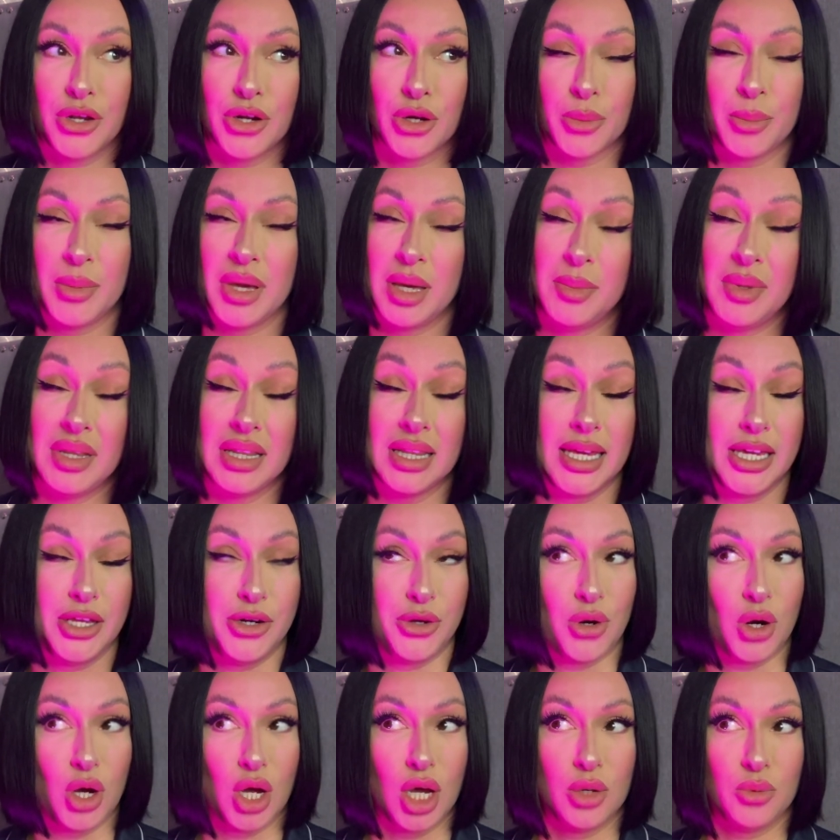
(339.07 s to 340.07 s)
Maybe
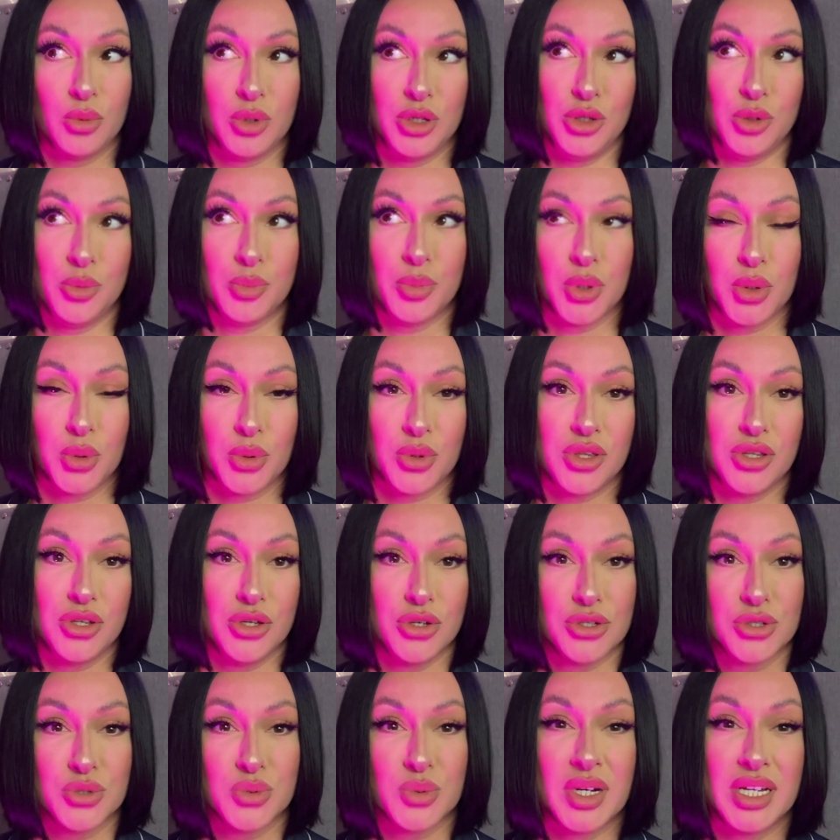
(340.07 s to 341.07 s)
later on when you're both in
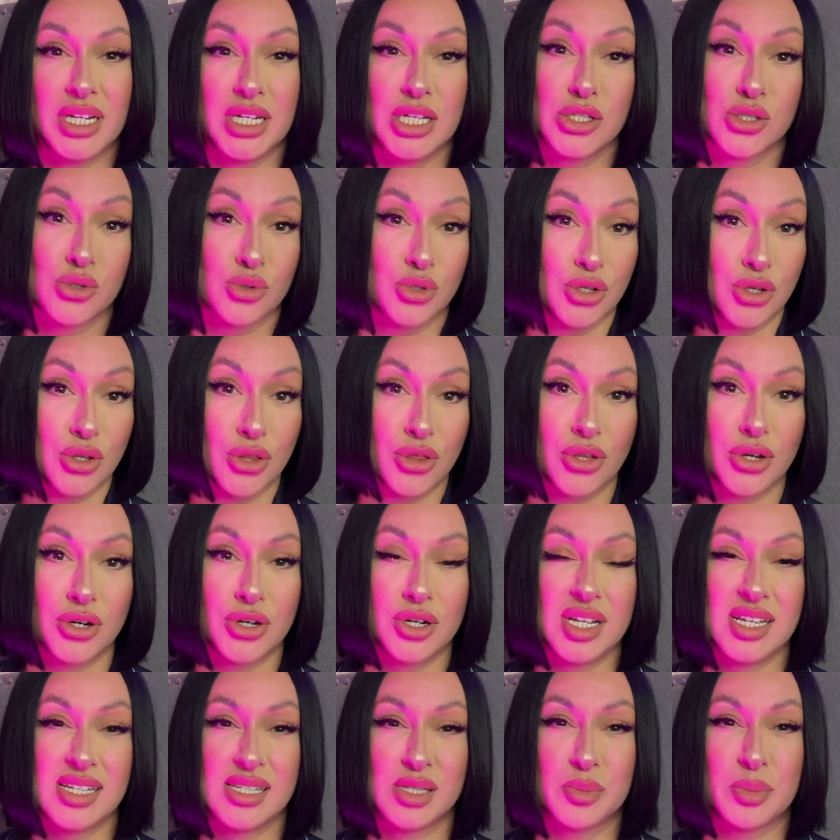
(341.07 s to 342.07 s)
your 20s or in your
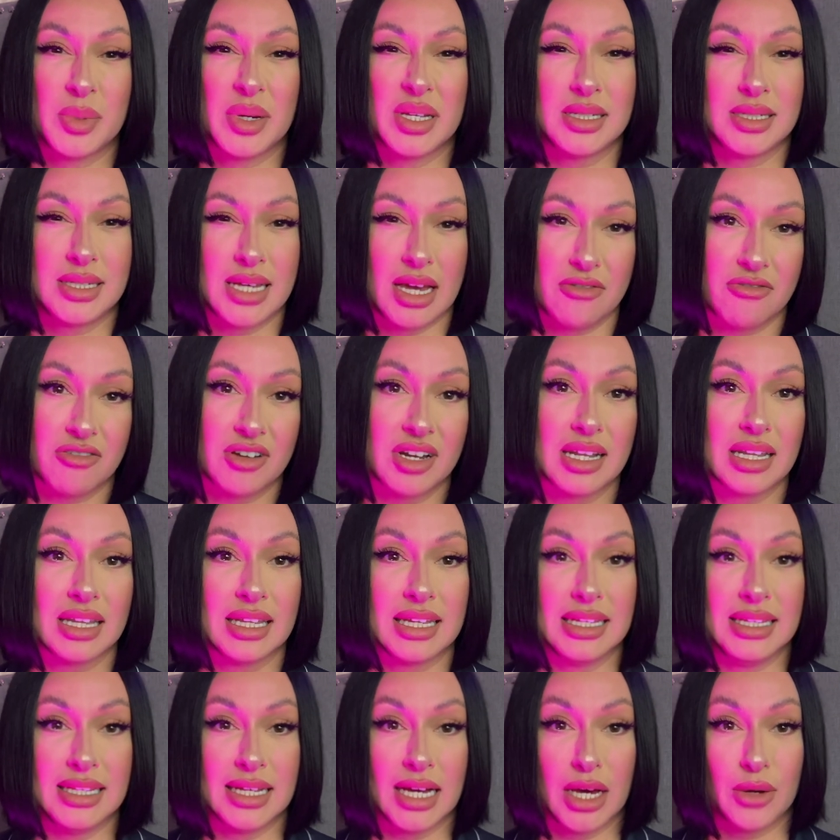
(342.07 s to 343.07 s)
30s, but
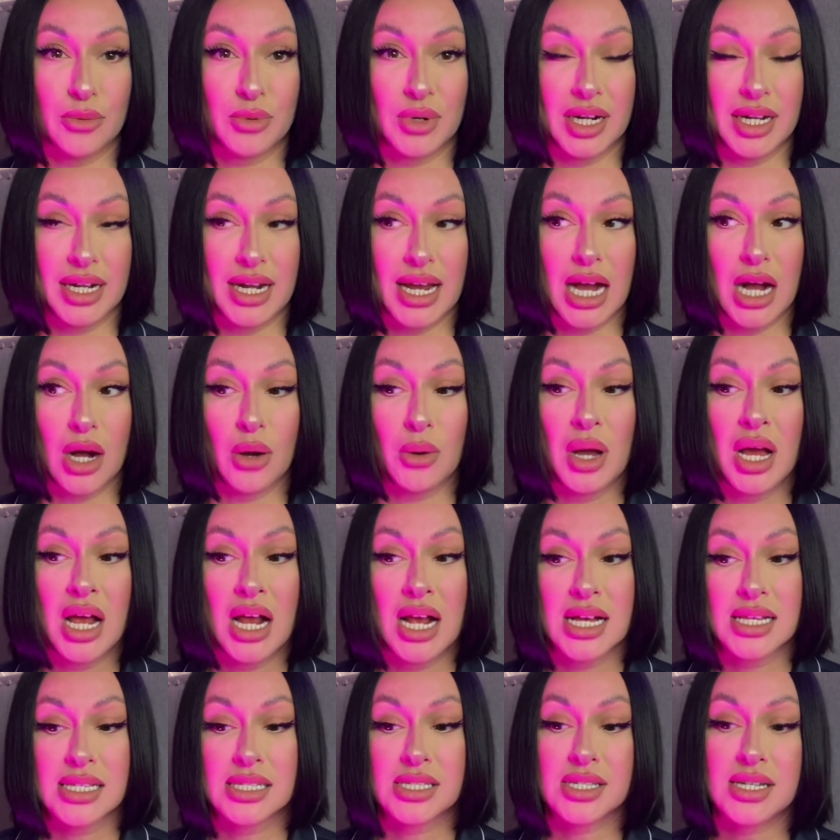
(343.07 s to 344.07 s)
definitely not right now.
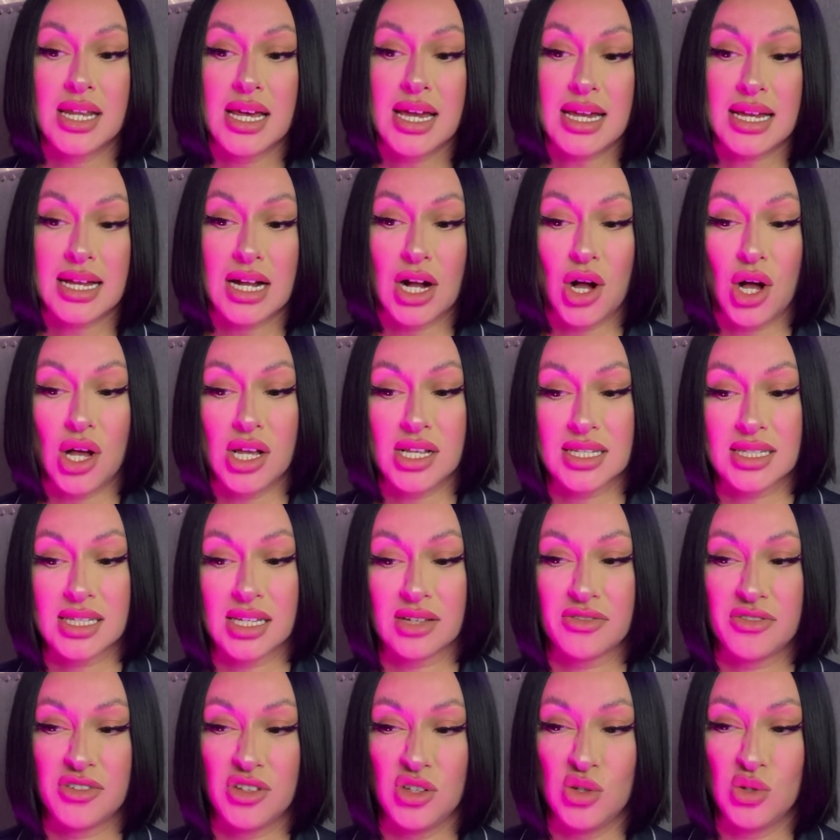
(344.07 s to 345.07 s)
So that caused a
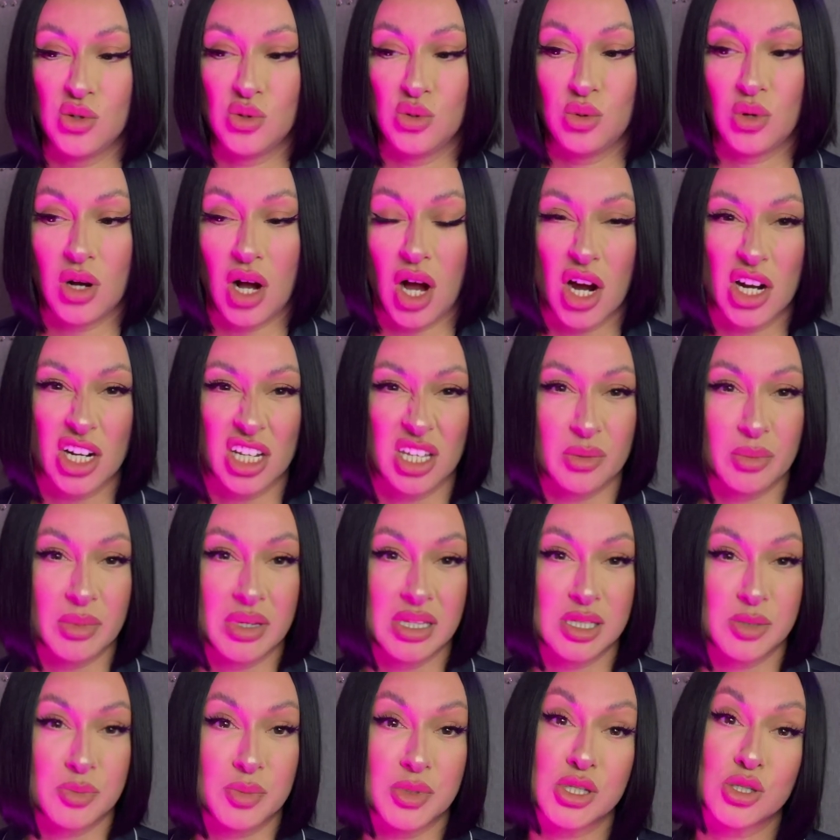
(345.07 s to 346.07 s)
few
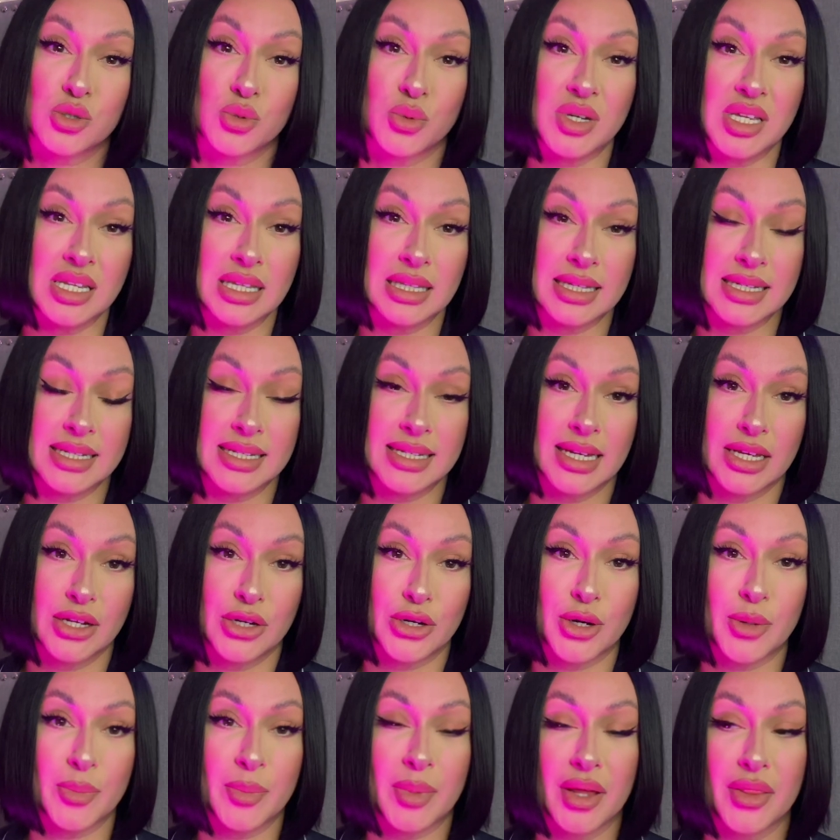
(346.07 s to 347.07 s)
arguments between Linda and
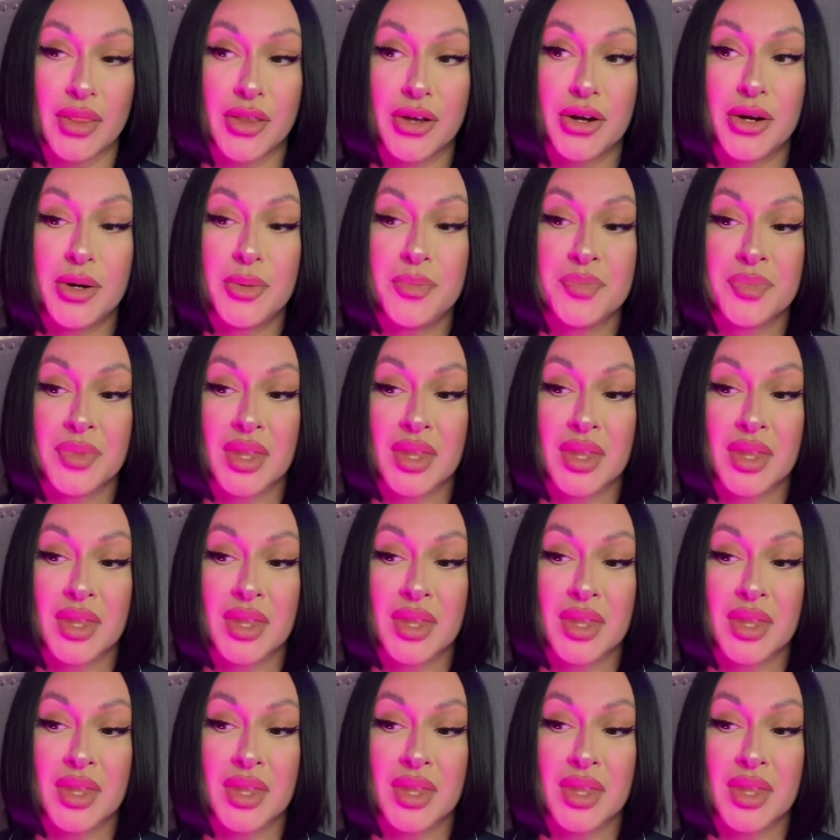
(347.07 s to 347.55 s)
her mother.